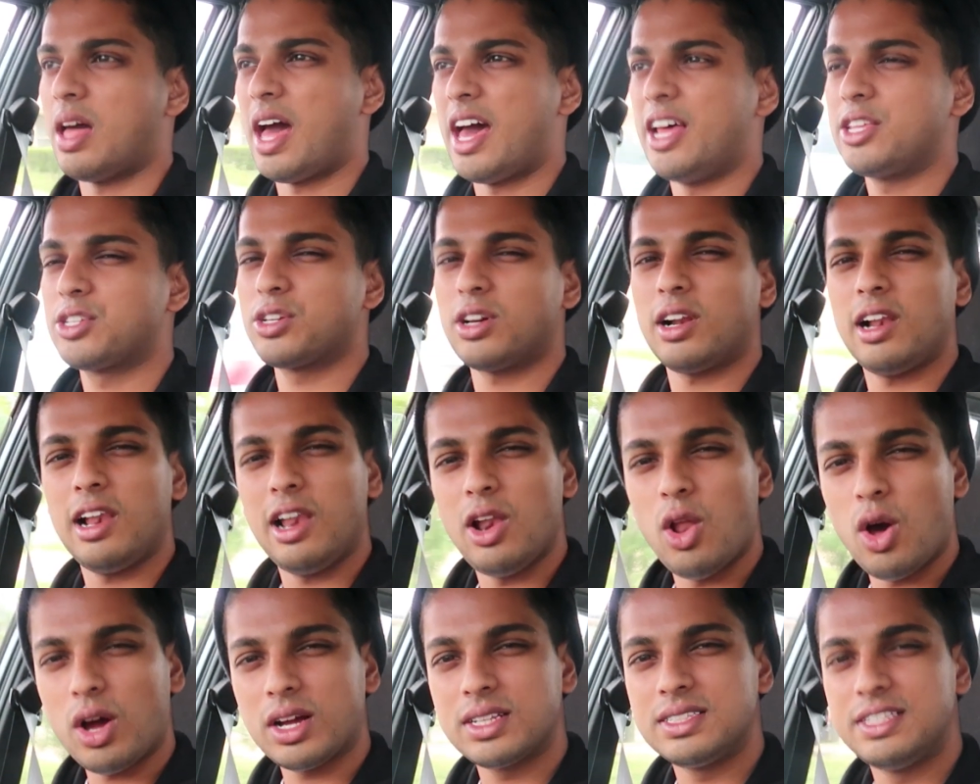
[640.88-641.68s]
And it's got a
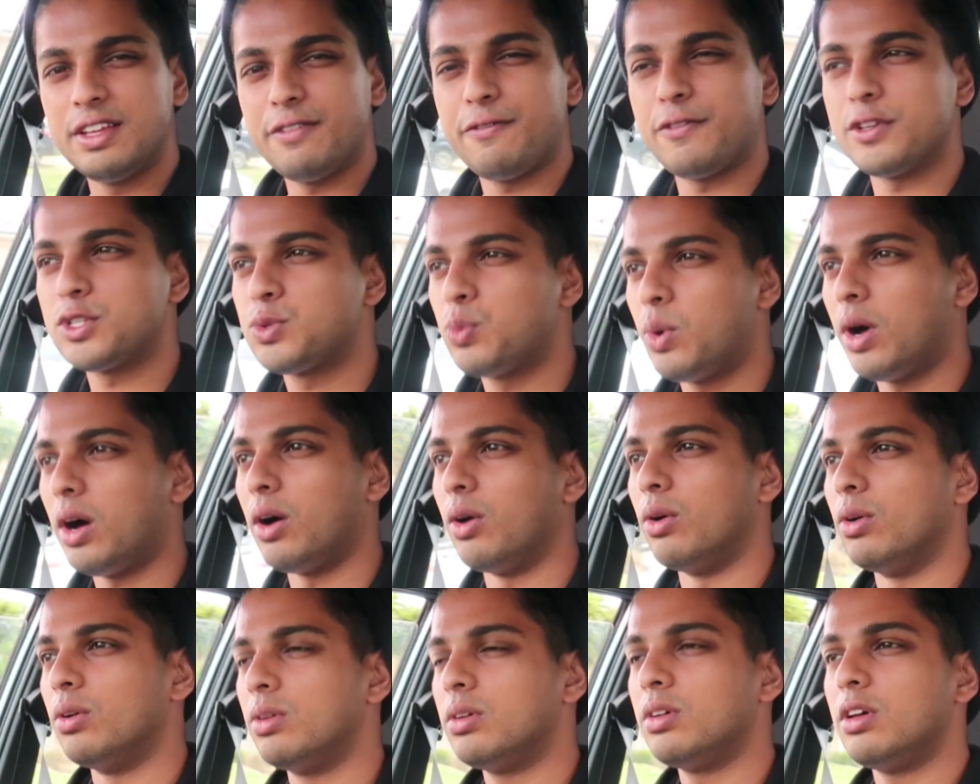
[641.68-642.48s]
lock diff as
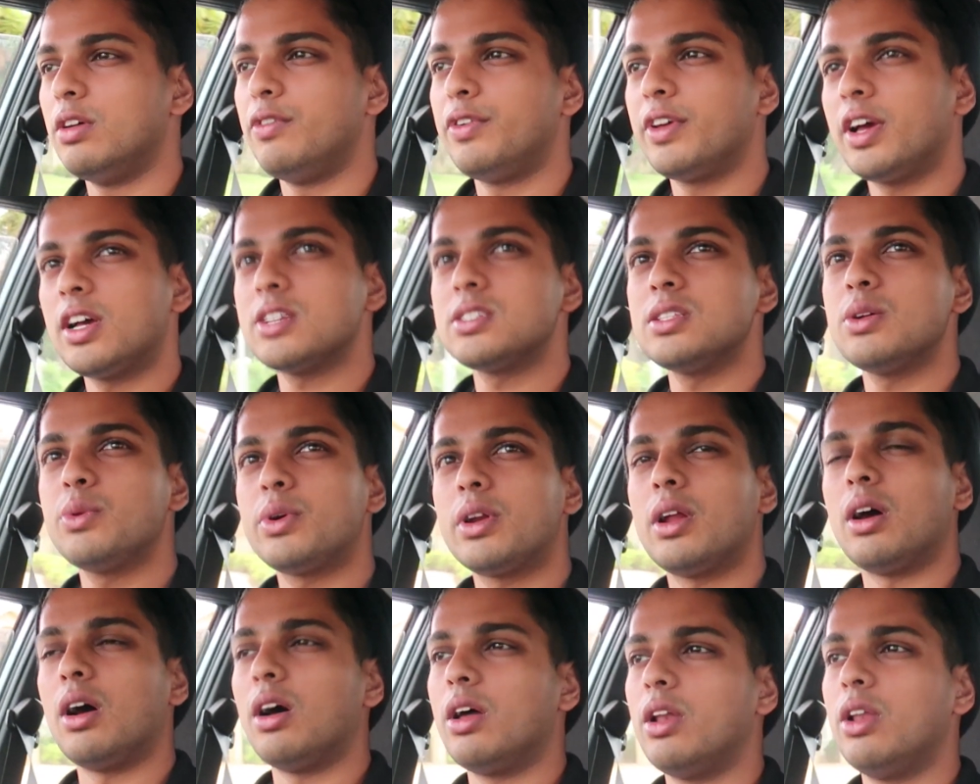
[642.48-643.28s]
well. If you guys know
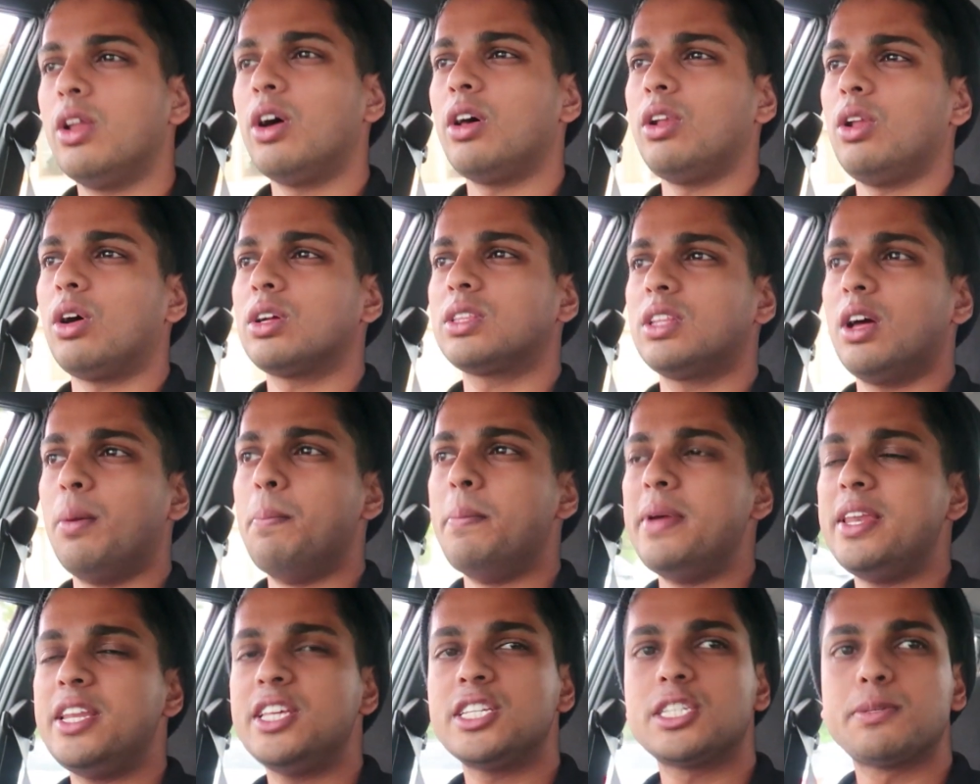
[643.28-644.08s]
what not lock, a
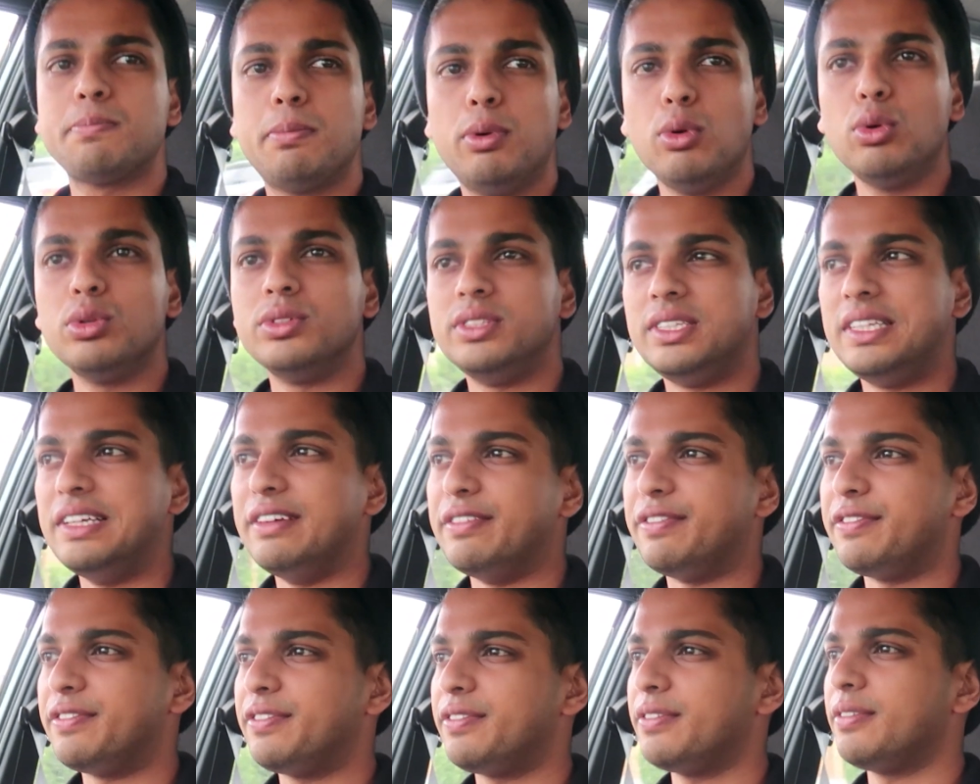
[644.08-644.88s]
mini spool
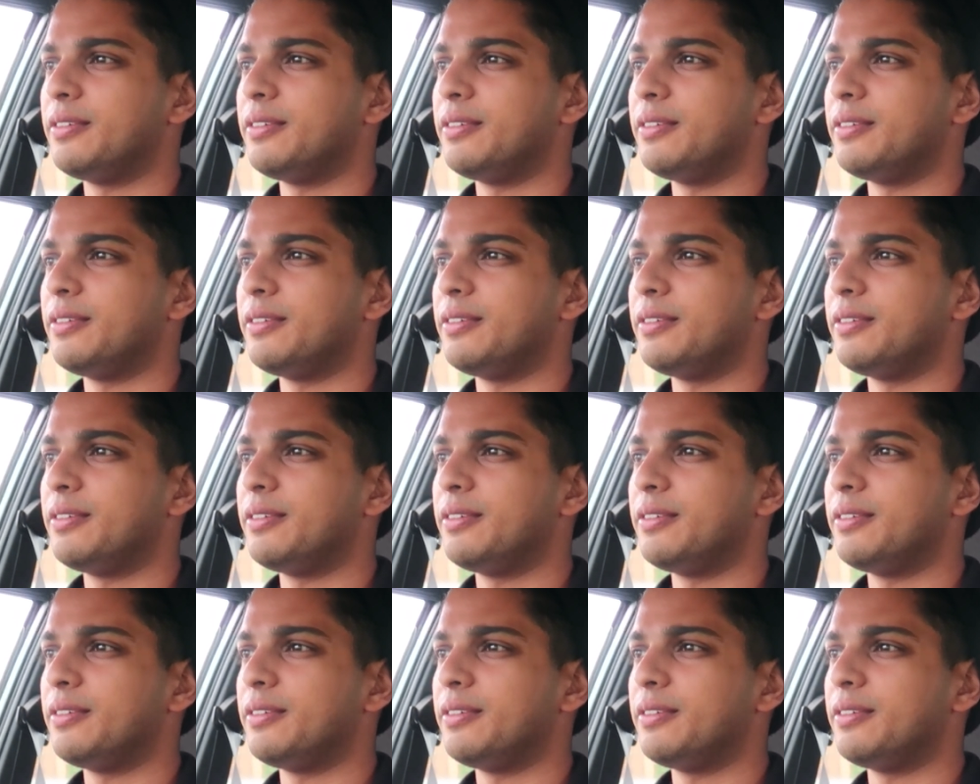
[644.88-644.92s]
diff.